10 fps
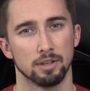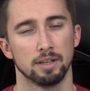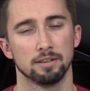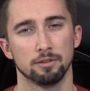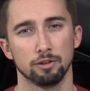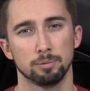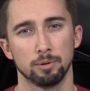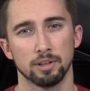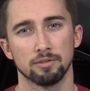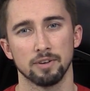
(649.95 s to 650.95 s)
It's
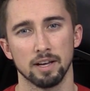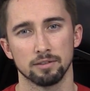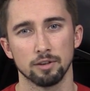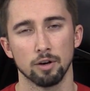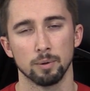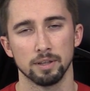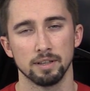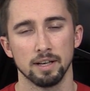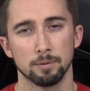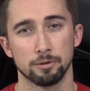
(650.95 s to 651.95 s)
noticeable that the fan's going,
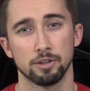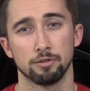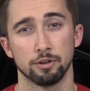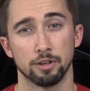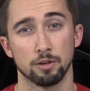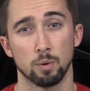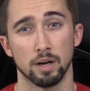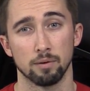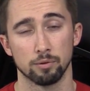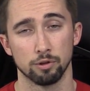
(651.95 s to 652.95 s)
especially if you're in a
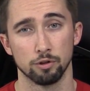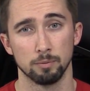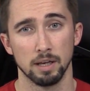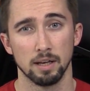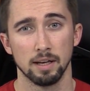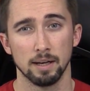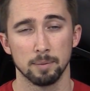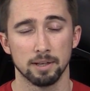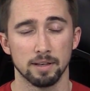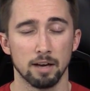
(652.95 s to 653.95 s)
quiet room,
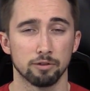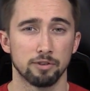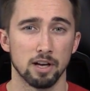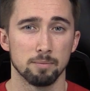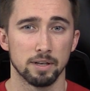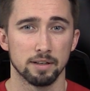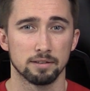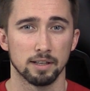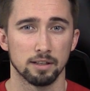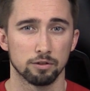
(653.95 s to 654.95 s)
but after 5
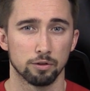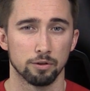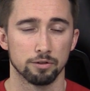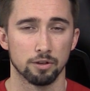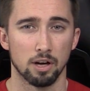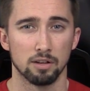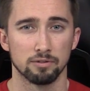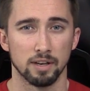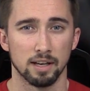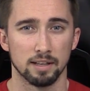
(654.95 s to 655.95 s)
minutes it turns
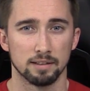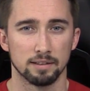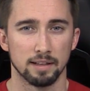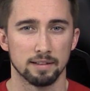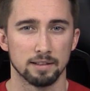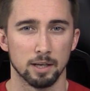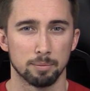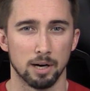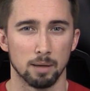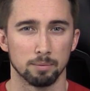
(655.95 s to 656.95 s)
off and that's not a
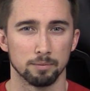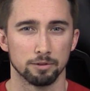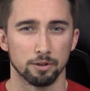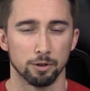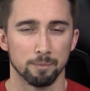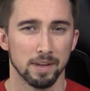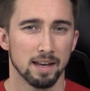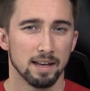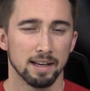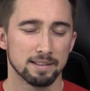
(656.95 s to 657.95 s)
problem. So
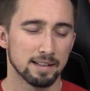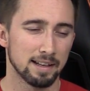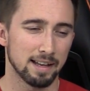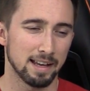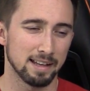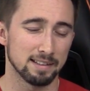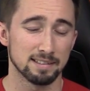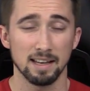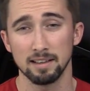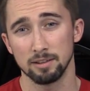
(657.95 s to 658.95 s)
it's not a
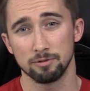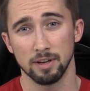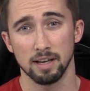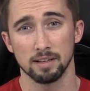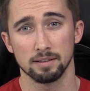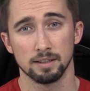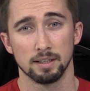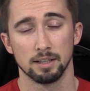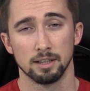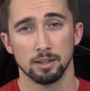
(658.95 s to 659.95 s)
silent fan,
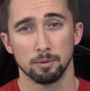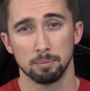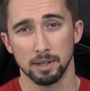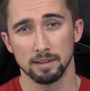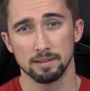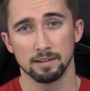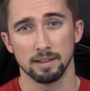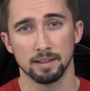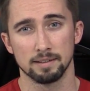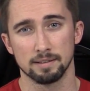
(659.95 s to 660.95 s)
but
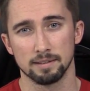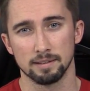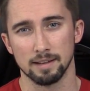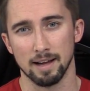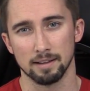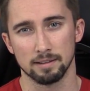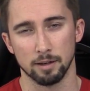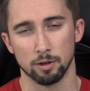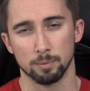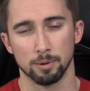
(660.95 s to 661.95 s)
it's not
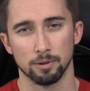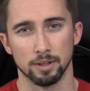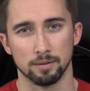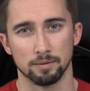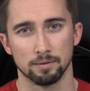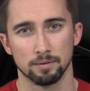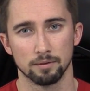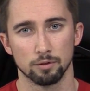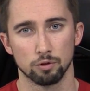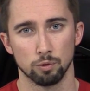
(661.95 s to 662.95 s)
terrible, and
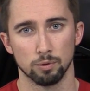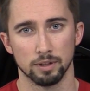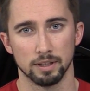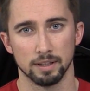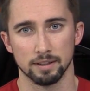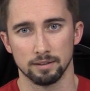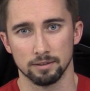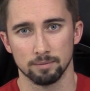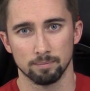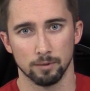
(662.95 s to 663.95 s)
cooling
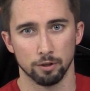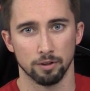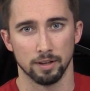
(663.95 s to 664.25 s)
is a good